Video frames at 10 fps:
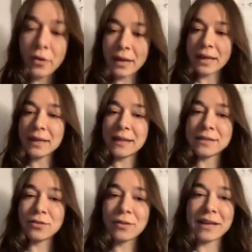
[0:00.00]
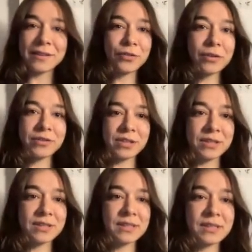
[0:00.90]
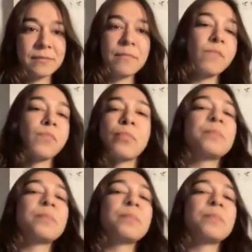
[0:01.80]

Okay, let's look at the questions.